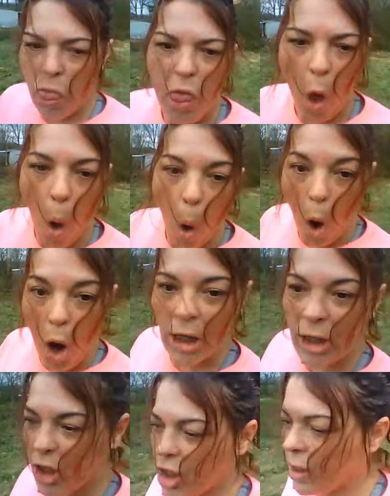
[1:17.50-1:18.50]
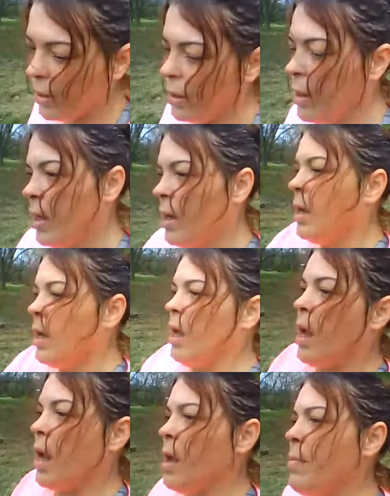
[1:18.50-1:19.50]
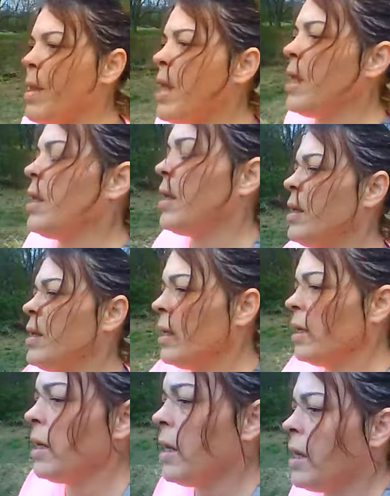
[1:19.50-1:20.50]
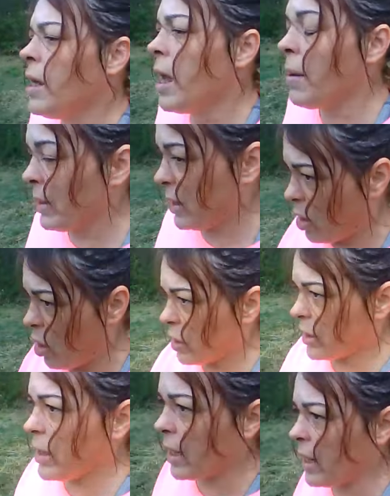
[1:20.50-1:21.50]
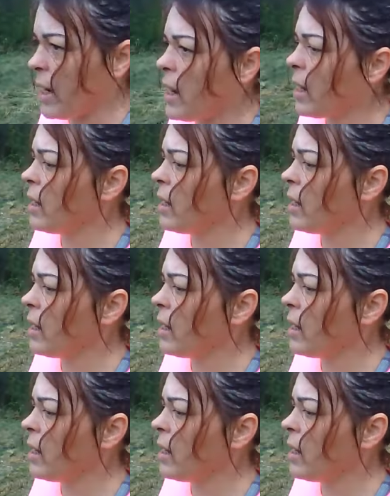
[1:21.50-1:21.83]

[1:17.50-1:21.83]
thorns. Um, I'm exhausted.